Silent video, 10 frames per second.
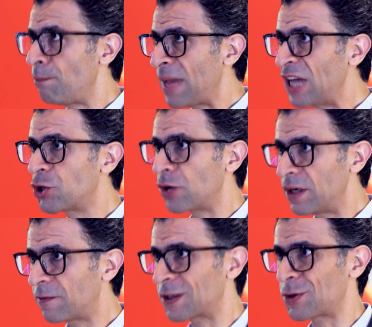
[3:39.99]
major
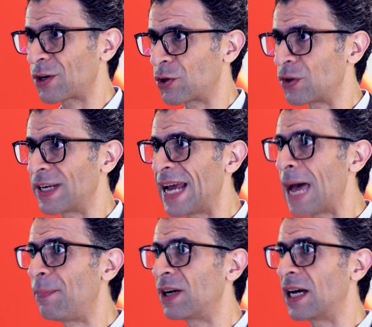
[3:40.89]
infrastructures that
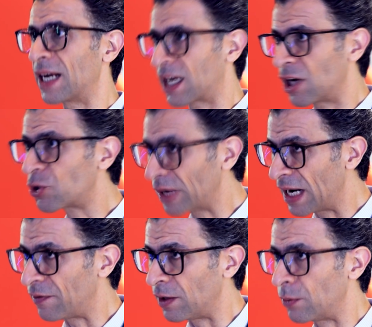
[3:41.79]
happen at a country
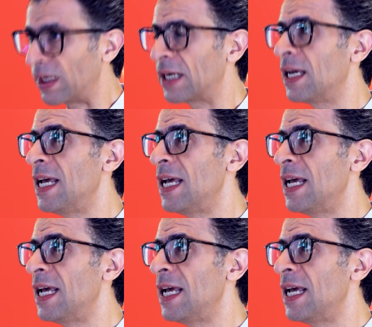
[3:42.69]
level, right?